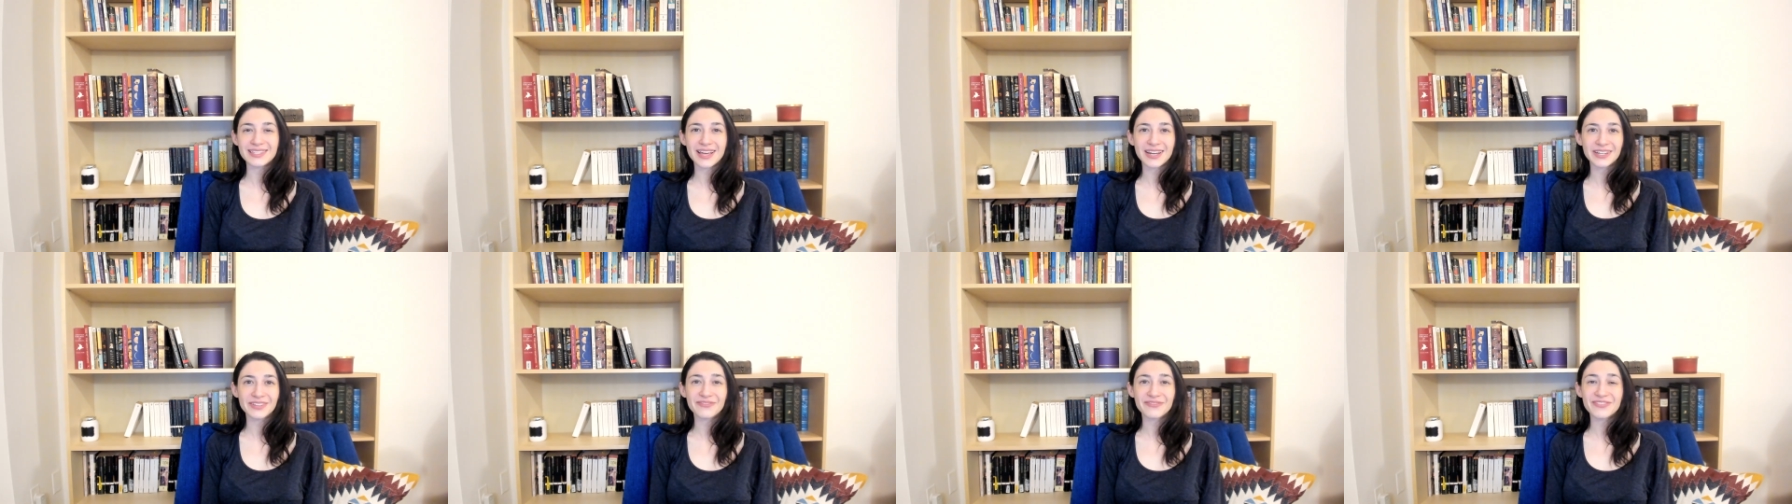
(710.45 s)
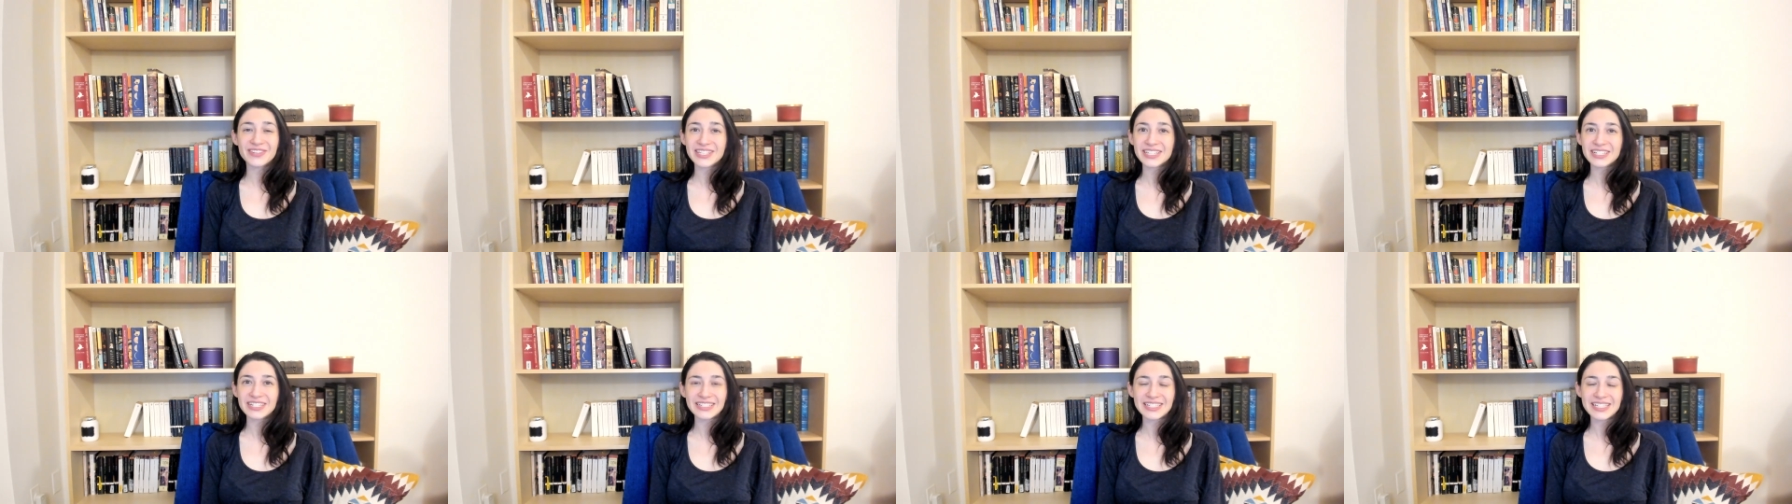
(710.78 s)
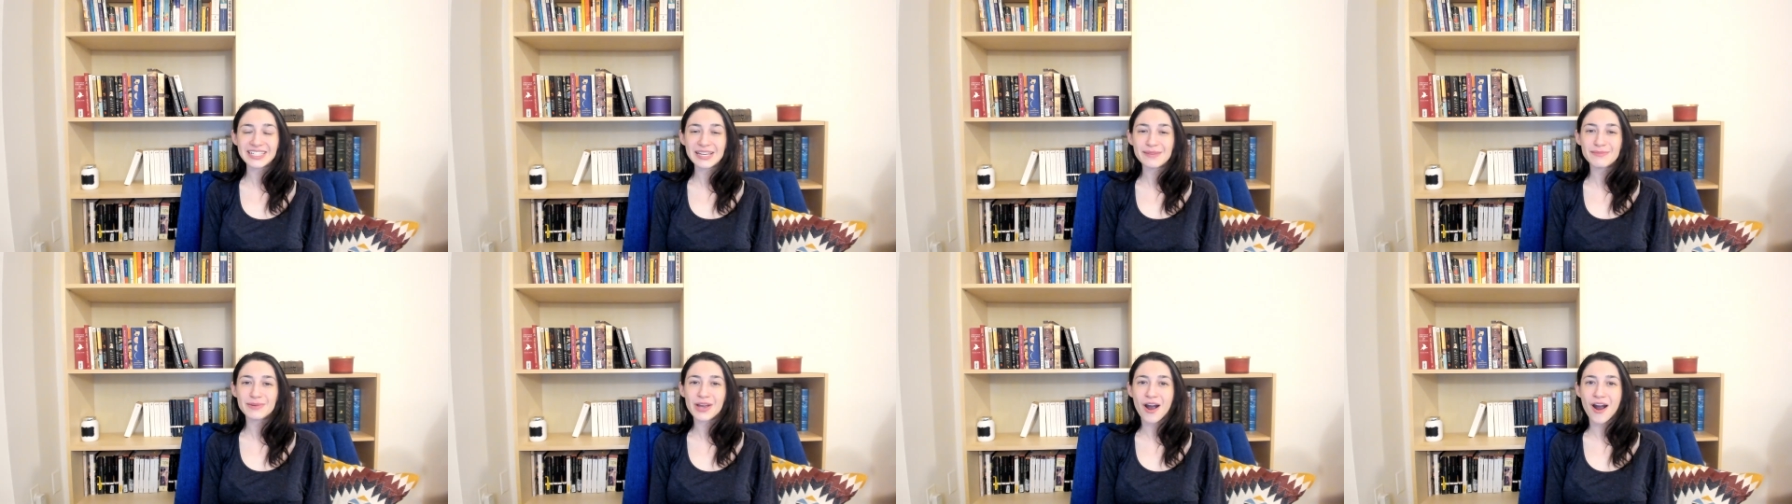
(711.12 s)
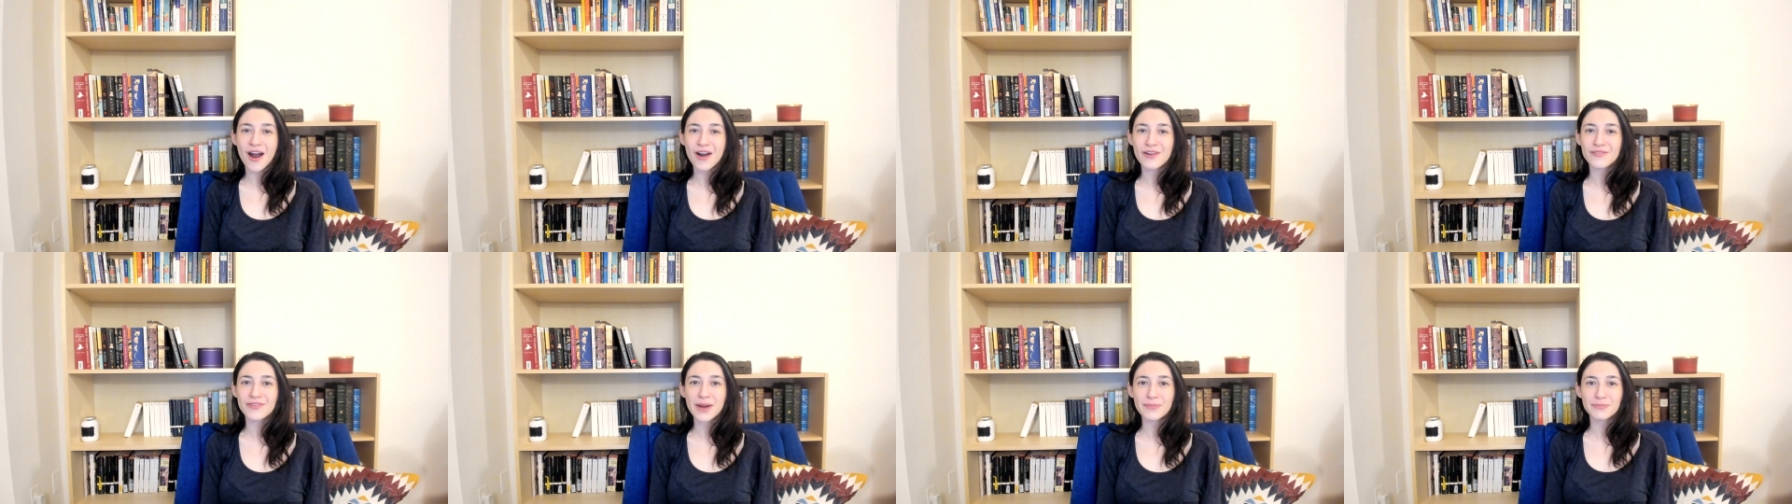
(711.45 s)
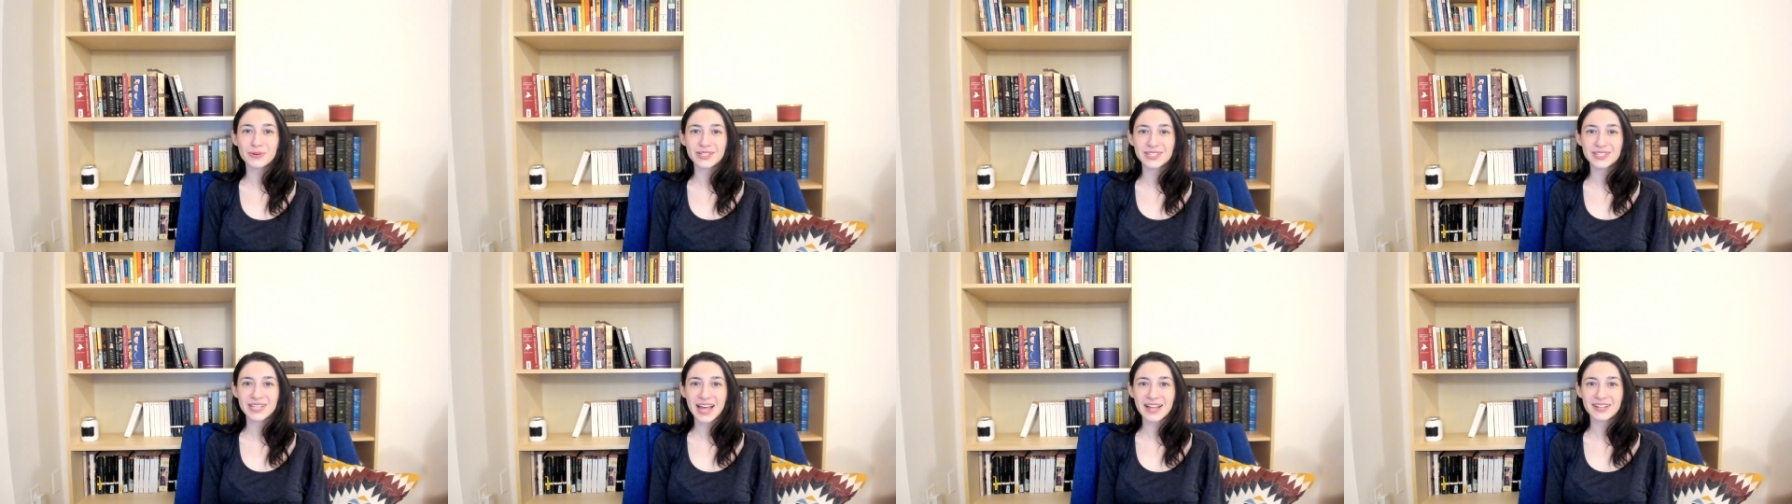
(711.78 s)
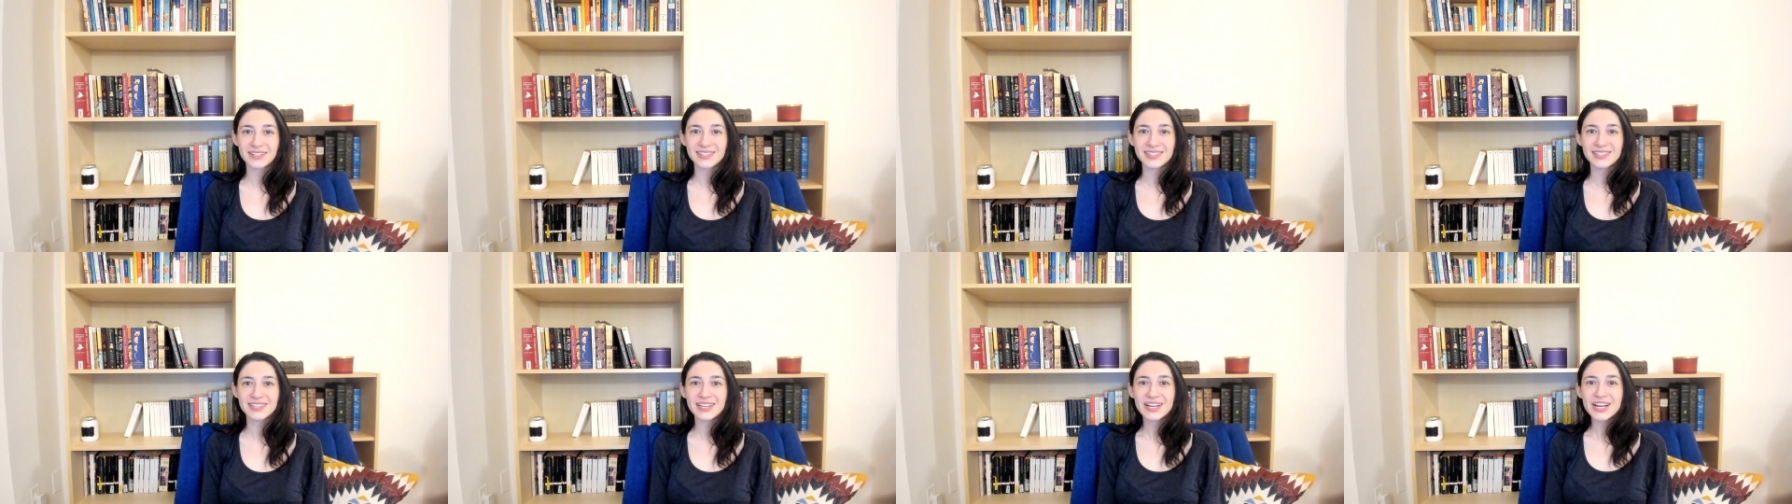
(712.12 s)
that a physical TBR
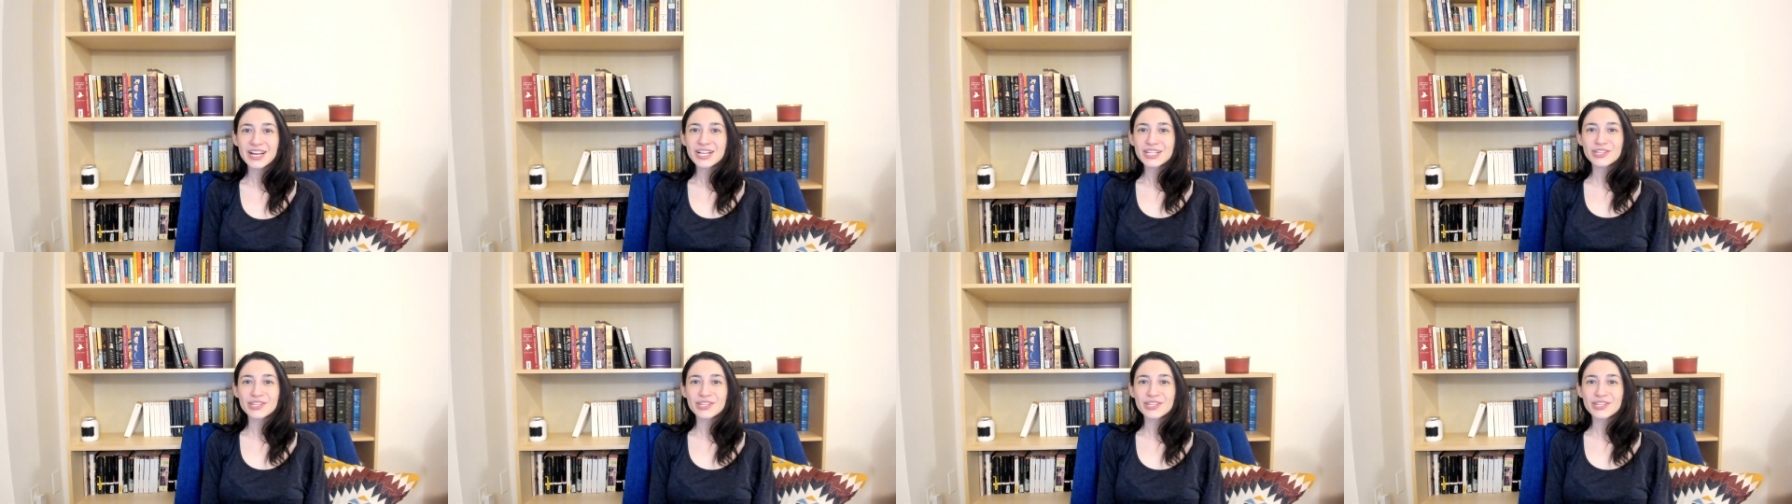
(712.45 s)
represents